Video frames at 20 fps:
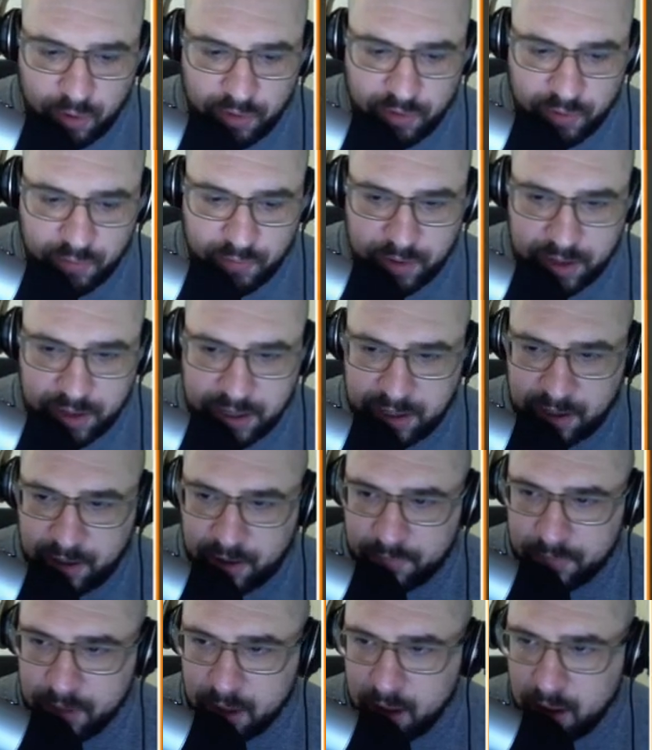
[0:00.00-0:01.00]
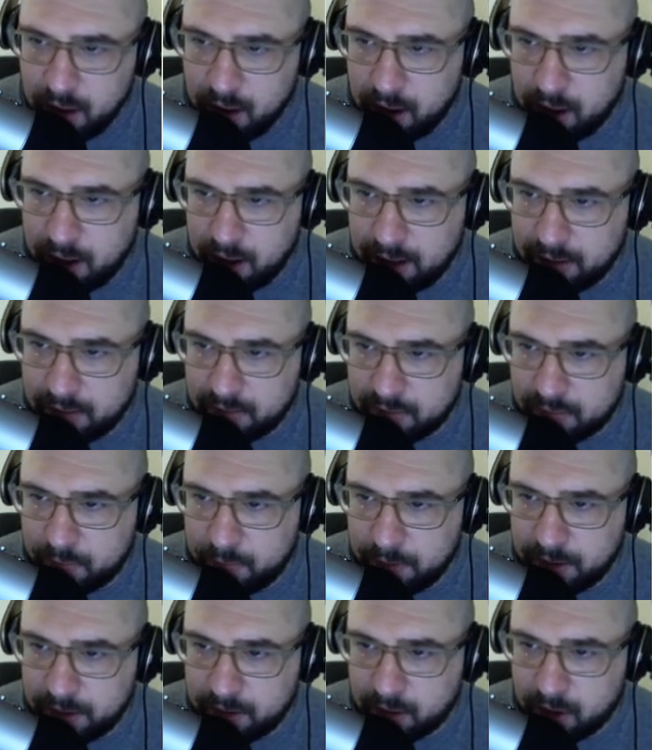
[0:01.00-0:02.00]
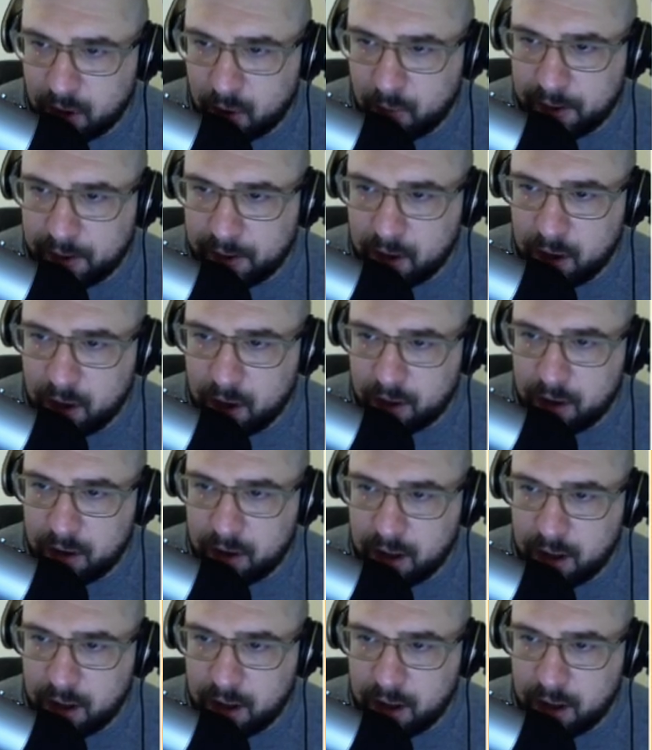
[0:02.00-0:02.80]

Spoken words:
cool as it was to watch, as fun as it was to watch,